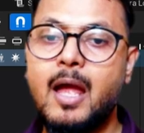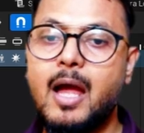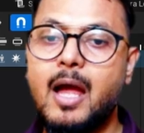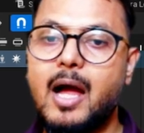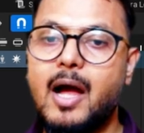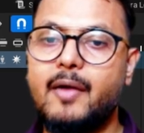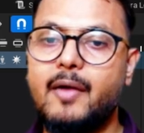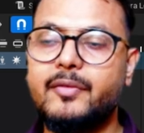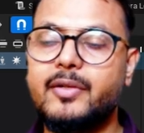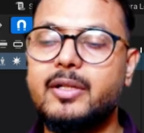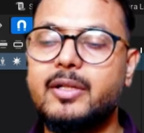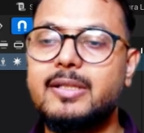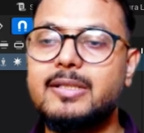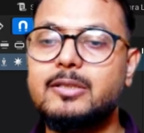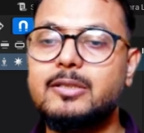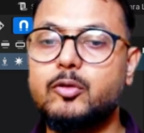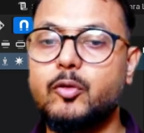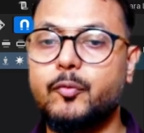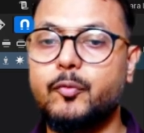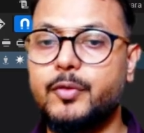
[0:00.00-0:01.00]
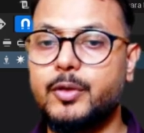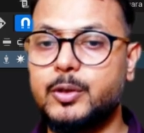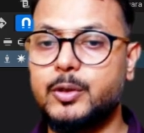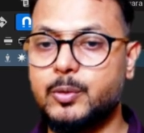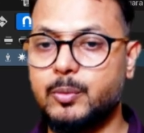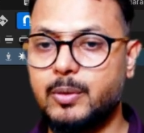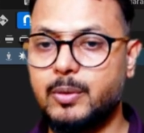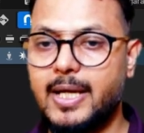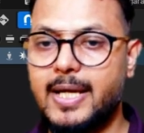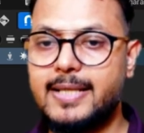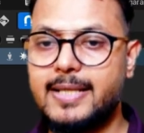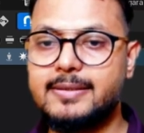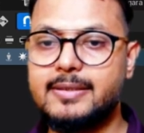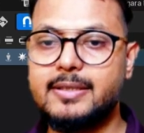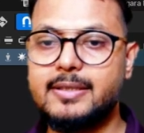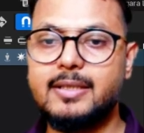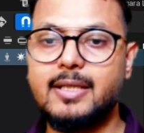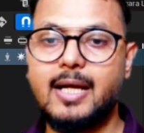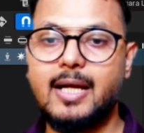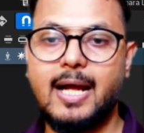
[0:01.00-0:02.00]
After this, to visualize
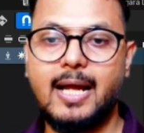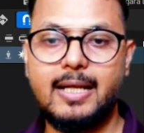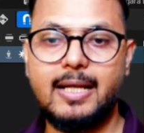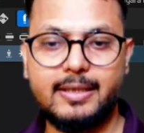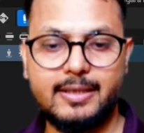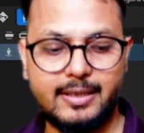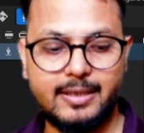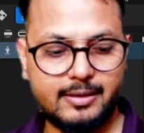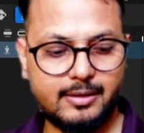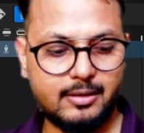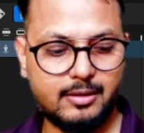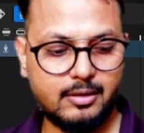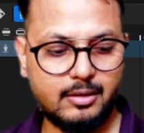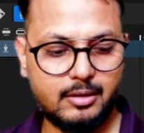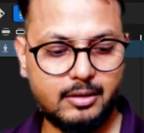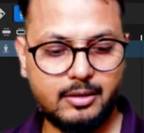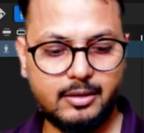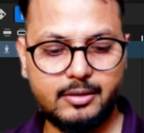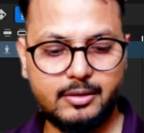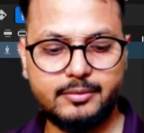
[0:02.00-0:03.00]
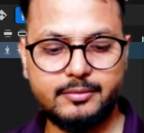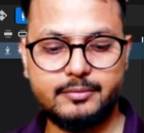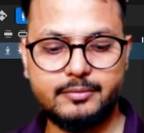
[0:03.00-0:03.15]
it, I'll take the color.